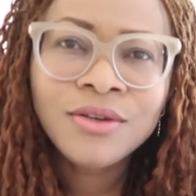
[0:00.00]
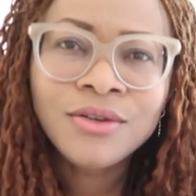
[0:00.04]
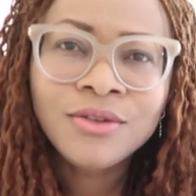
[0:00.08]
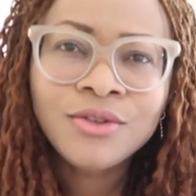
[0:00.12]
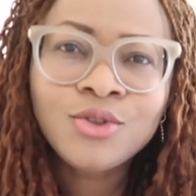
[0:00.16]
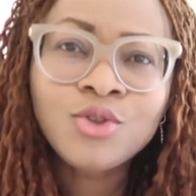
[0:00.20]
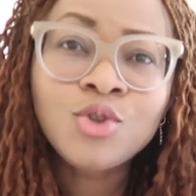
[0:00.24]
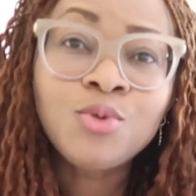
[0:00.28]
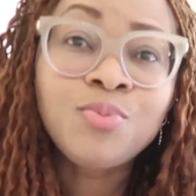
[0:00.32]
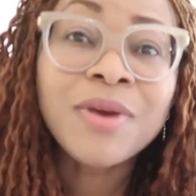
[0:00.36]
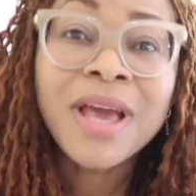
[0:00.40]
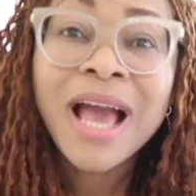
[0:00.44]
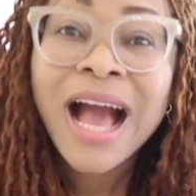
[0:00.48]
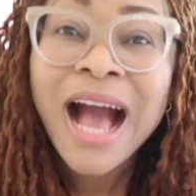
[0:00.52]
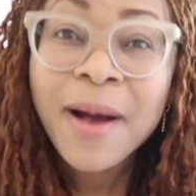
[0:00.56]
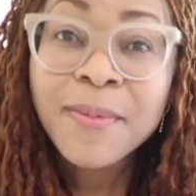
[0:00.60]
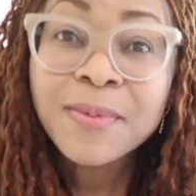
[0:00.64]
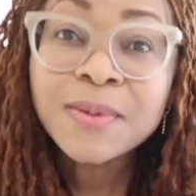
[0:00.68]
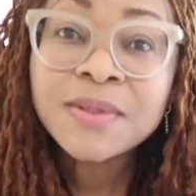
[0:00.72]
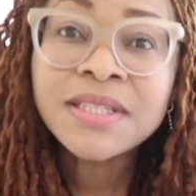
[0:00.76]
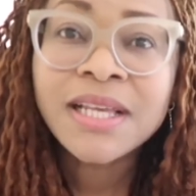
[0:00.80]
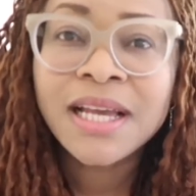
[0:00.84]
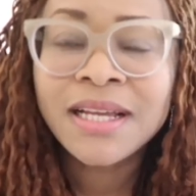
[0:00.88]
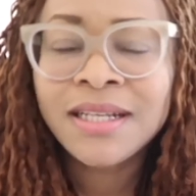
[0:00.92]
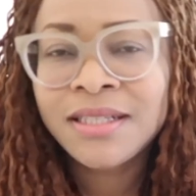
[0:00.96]
should be
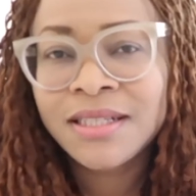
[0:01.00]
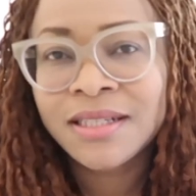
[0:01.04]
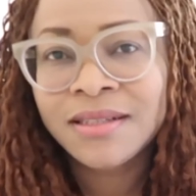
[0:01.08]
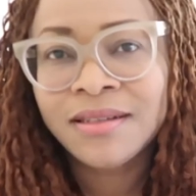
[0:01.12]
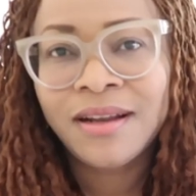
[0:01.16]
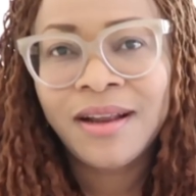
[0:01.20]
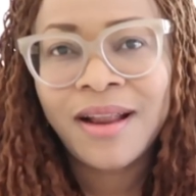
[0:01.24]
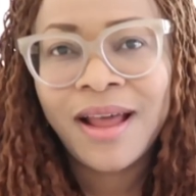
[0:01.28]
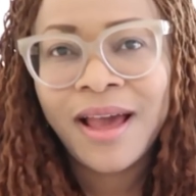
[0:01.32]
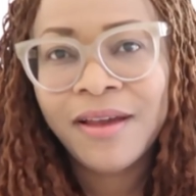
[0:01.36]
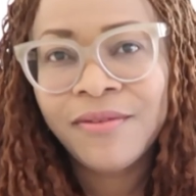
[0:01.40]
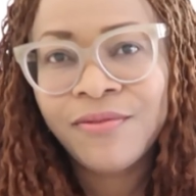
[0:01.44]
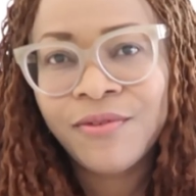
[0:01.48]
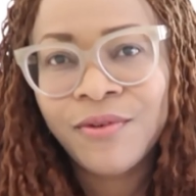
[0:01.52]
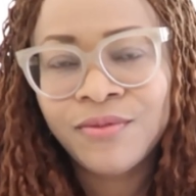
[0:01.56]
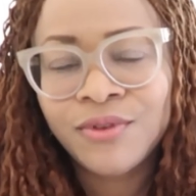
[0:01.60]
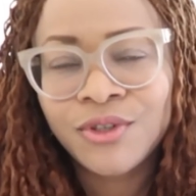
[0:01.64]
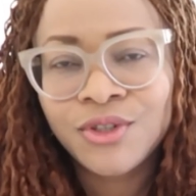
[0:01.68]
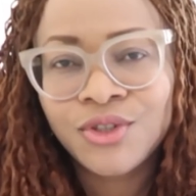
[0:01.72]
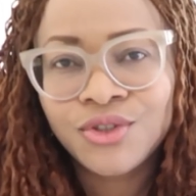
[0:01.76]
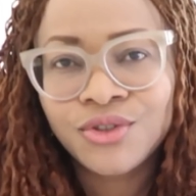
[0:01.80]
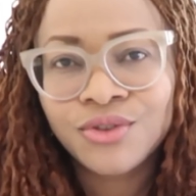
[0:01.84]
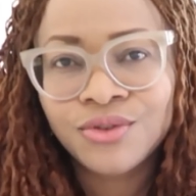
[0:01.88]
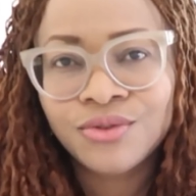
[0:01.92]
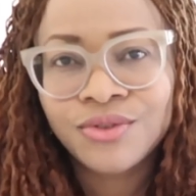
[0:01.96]
absent in the life of the
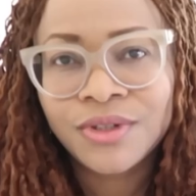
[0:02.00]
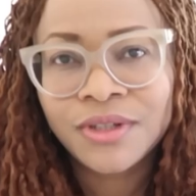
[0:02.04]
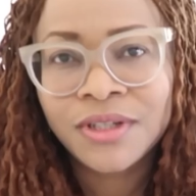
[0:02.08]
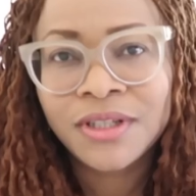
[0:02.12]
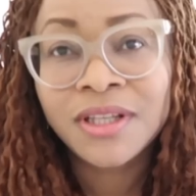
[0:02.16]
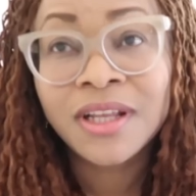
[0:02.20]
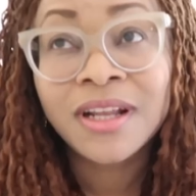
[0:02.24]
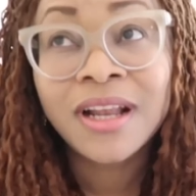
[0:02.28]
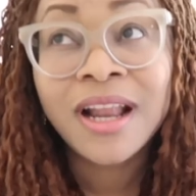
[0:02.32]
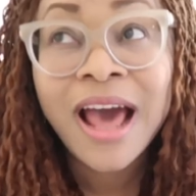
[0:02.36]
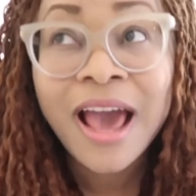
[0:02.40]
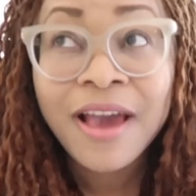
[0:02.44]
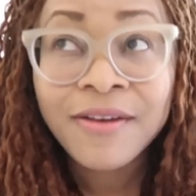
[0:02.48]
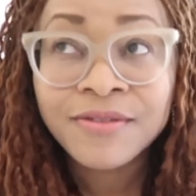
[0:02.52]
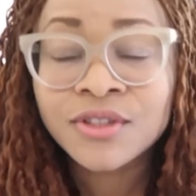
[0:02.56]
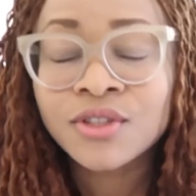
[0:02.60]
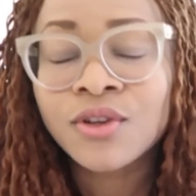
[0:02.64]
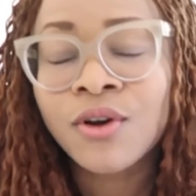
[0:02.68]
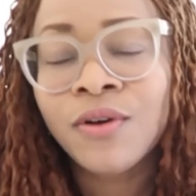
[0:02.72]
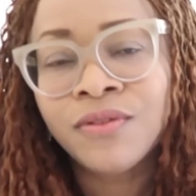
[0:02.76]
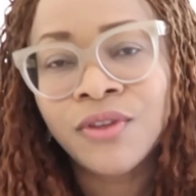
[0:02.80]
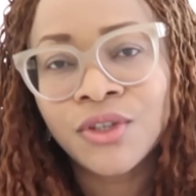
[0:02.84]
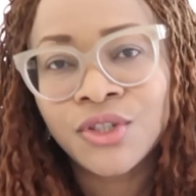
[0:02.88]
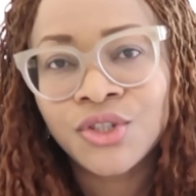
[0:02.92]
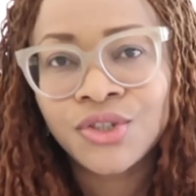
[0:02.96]
children in the lives
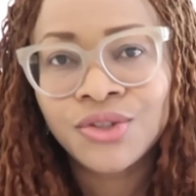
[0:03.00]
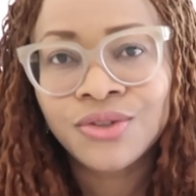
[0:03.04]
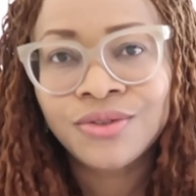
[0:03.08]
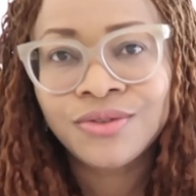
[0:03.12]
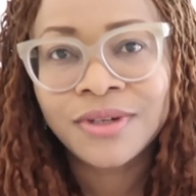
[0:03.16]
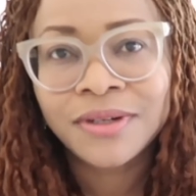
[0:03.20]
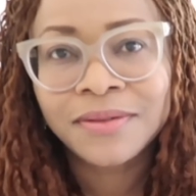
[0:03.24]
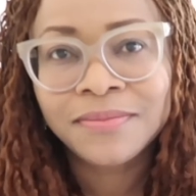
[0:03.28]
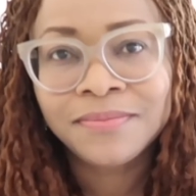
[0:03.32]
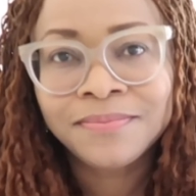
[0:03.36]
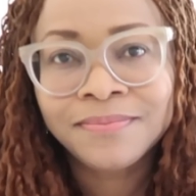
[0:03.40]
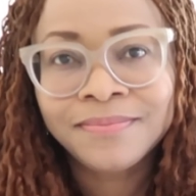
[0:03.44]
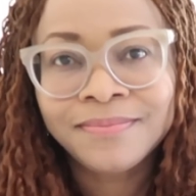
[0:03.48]
of the children